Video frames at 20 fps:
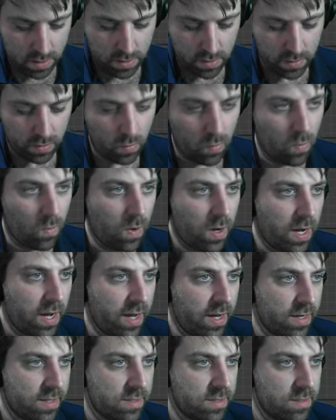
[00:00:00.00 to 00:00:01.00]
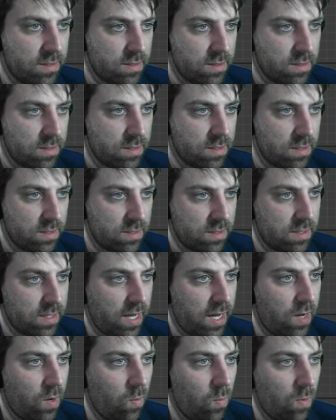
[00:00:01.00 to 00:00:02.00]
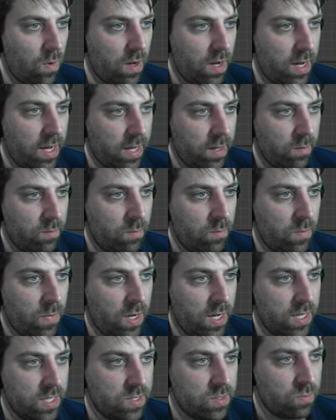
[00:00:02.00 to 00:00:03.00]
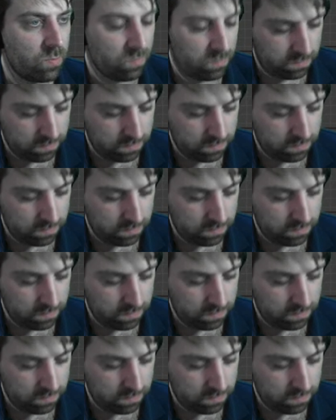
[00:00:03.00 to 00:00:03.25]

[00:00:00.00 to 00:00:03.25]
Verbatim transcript: On the Y axis, scale Y minus,